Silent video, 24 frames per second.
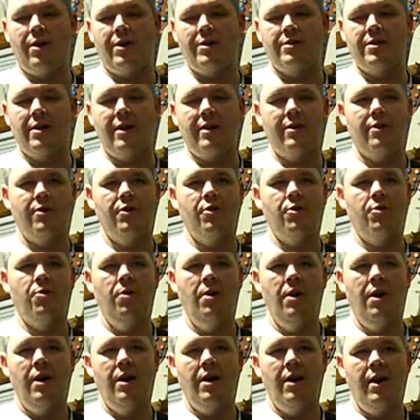I decide to do,
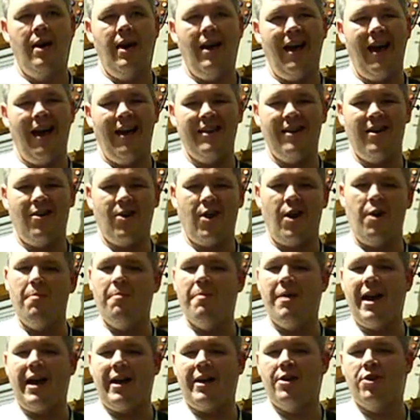and then I'll come
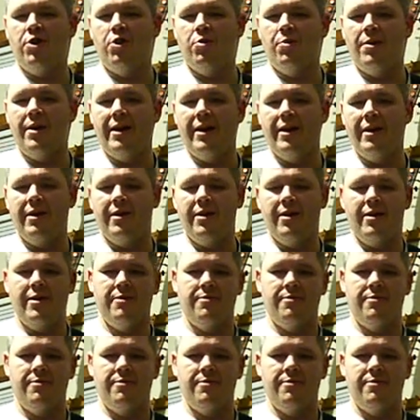back and do a